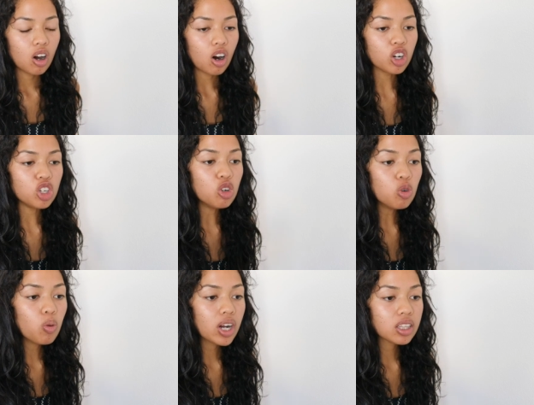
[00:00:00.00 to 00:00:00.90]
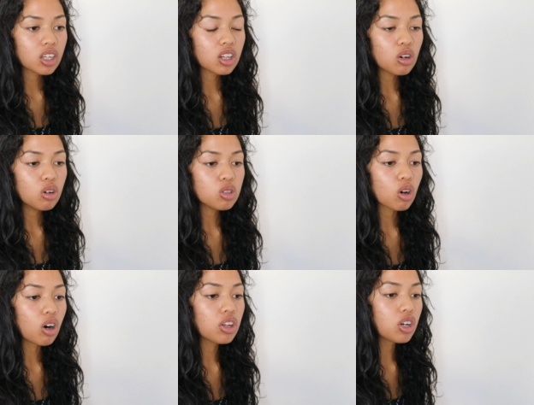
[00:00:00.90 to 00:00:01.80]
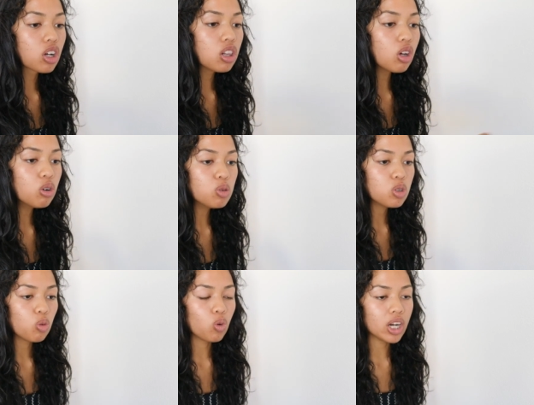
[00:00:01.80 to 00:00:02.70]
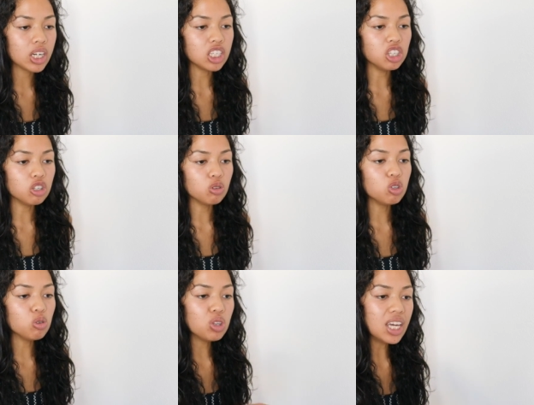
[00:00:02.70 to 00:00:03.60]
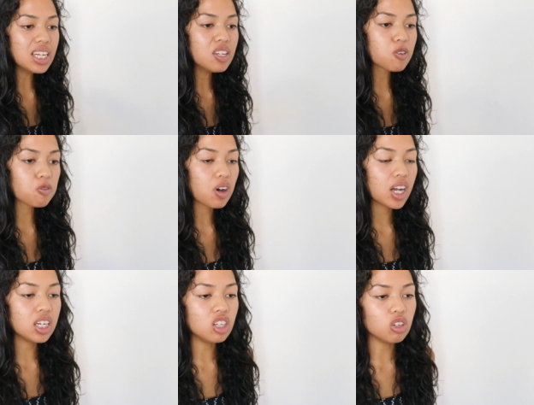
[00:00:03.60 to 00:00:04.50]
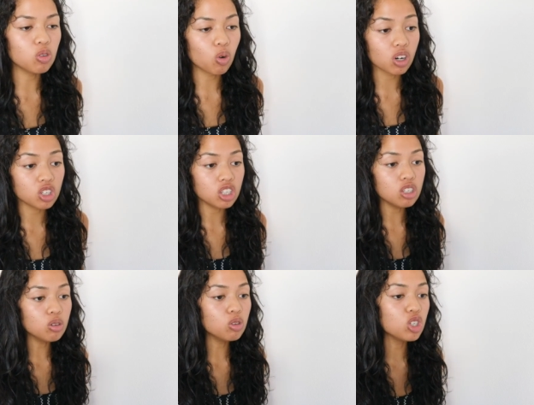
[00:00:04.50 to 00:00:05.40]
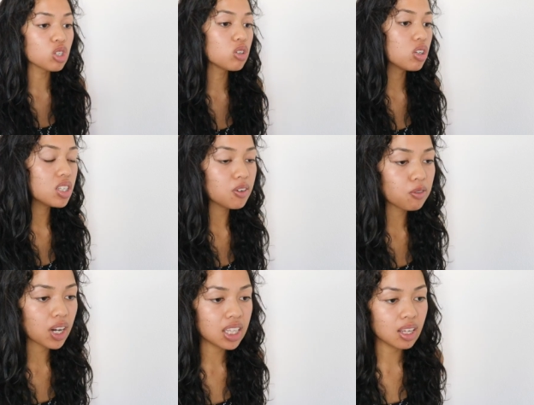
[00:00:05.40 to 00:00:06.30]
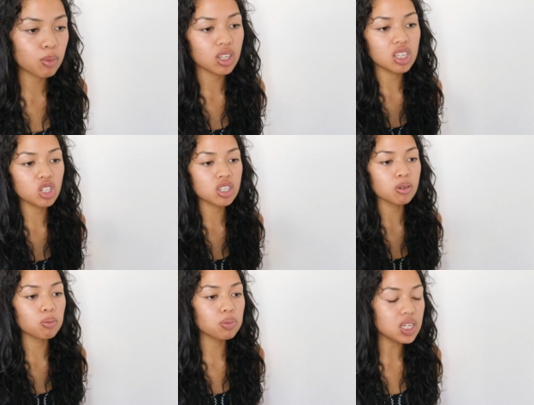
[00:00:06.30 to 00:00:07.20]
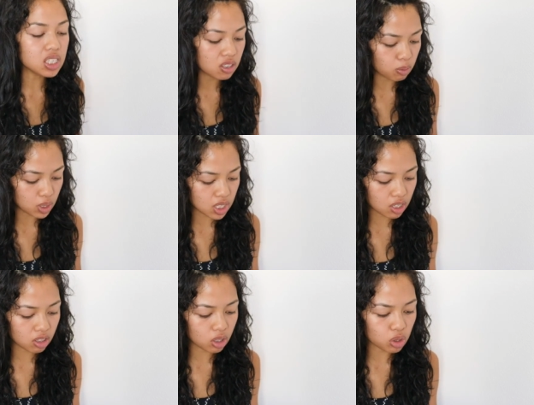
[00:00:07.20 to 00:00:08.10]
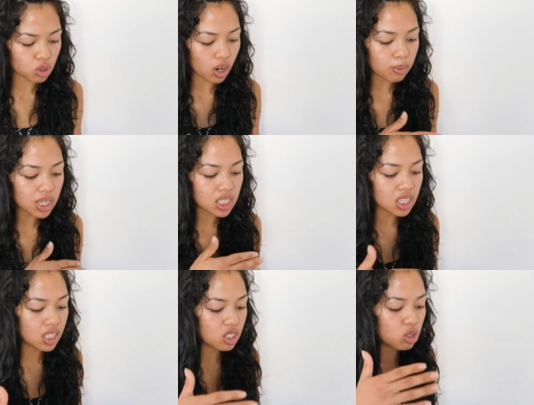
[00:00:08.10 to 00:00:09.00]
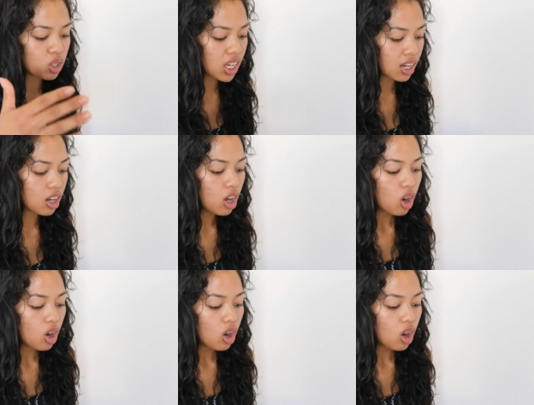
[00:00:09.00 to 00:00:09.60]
Are you wearing the clothes, or are the clothes wearing you? Do they define you, or do you just define them? Are they just a piece of material? So I'm not saying that you can't